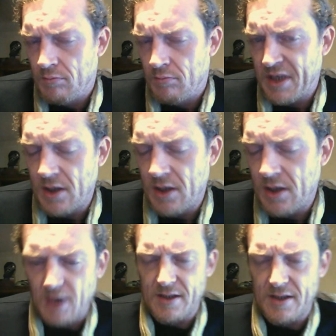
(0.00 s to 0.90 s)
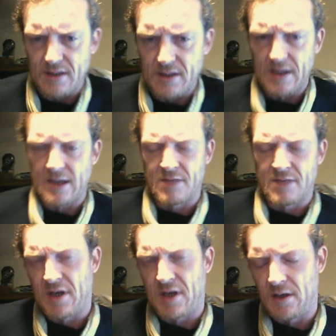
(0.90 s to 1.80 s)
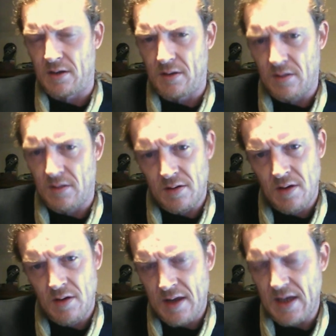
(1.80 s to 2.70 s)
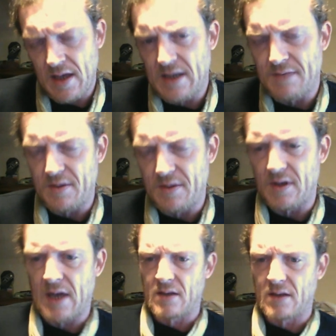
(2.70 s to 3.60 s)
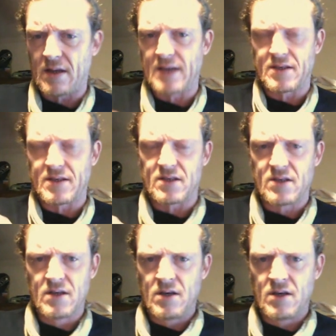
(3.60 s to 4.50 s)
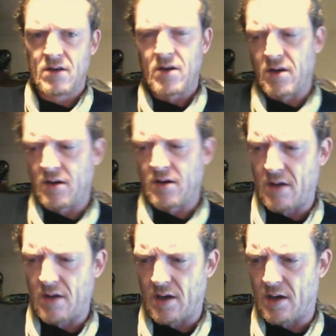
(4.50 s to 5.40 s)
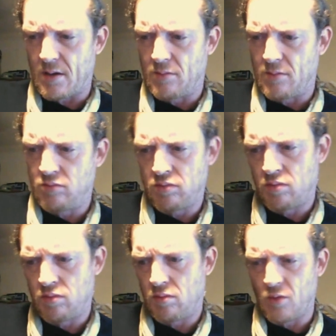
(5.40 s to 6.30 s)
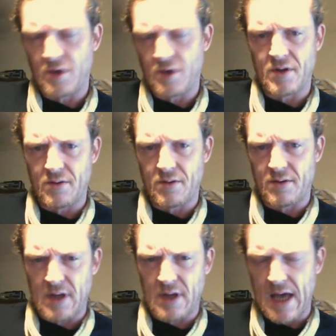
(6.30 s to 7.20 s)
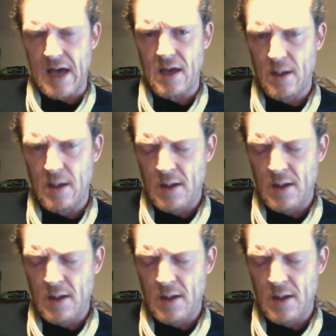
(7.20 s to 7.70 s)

Ben Carson has been. I think he's been like the less or one doing that.